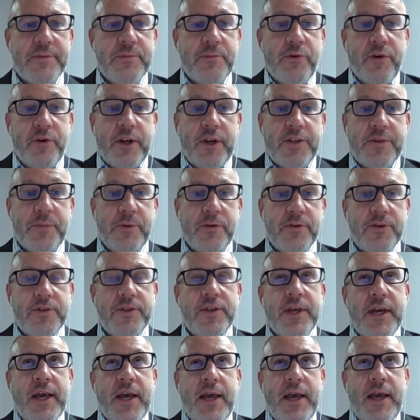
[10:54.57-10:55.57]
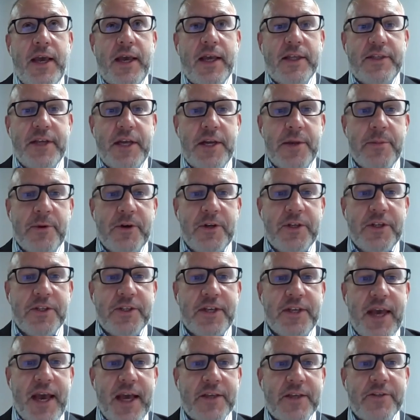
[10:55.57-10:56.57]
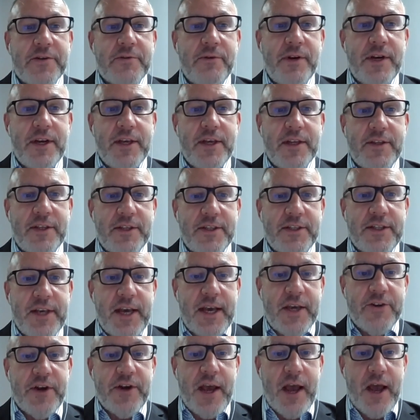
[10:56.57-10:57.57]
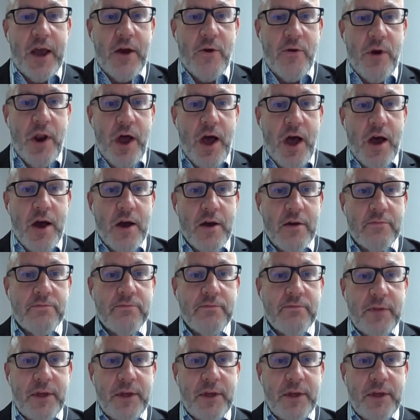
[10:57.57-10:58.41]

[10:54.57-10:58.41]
But I suppose it's anybody's guess really at this stage how long